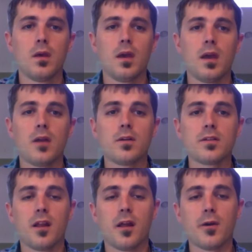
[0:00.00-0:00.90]

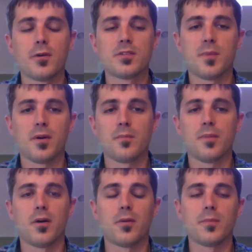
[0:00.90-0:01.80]
Analog.io is about
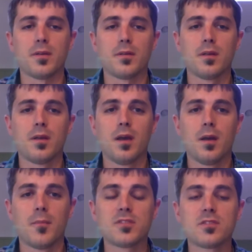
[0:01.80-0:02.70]
empowerment.
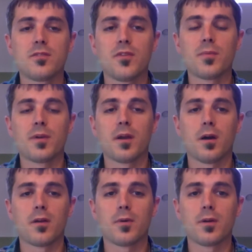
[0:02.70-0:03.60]
I'm also developing
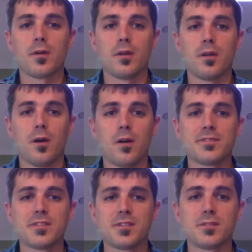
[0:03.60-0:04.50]
hardware and RF
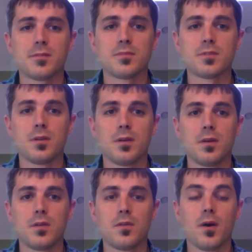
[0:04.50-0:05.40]
systems
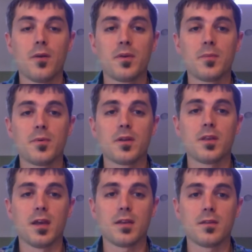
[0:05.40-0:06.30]
to help people
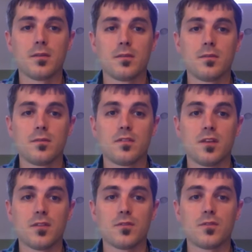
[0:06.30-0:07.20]
connect
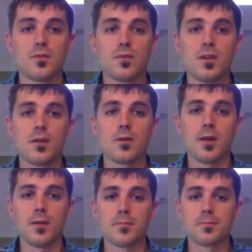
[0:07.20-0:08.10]
sensors to the
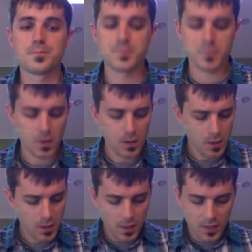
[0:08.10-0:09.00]
internet.
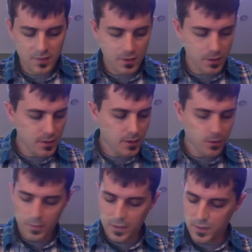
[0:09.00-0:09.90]
It started out
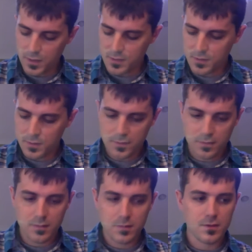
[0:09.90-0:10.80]
with this
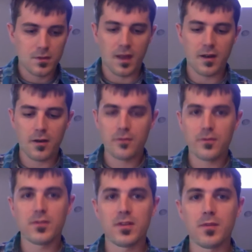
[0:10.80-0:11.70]

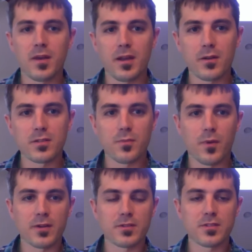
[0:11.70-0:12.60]
915 megahertz
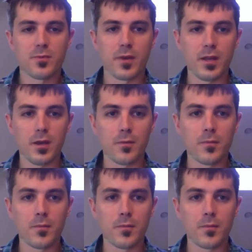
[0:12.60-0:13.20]
wireless radio